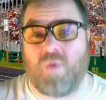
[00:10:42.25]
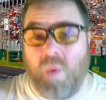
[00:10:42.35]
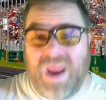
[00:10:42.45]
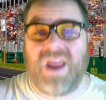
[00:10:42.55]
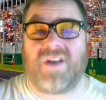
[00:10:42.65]

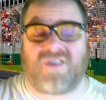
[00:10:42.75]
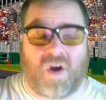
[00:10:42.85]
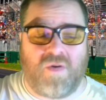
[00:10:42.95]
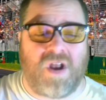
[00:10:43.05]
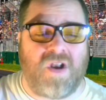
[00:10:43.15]
We
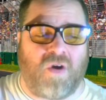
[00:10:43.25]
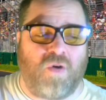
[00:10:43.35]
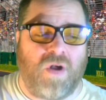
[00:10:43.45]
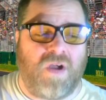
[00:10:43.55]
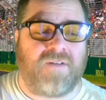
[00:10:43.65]
don't
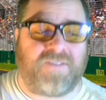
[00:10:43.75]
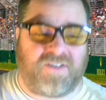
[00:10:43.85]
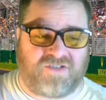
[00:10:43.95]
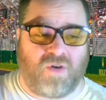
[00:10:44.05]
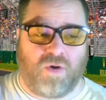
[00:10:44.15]
know for sure.